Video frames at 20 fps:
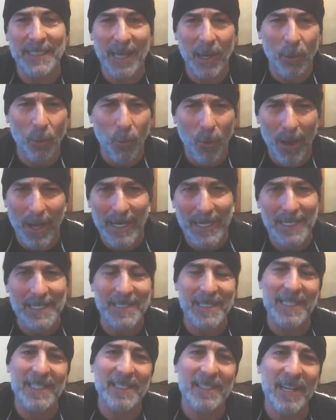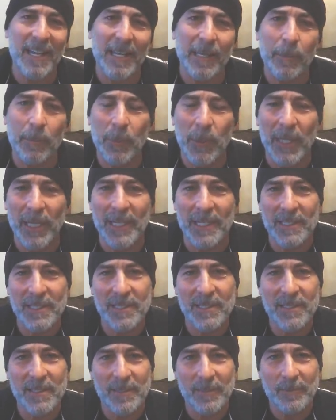Now, why is this taking
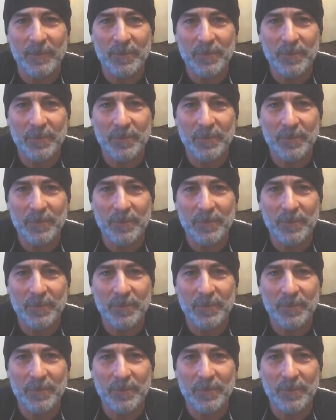place?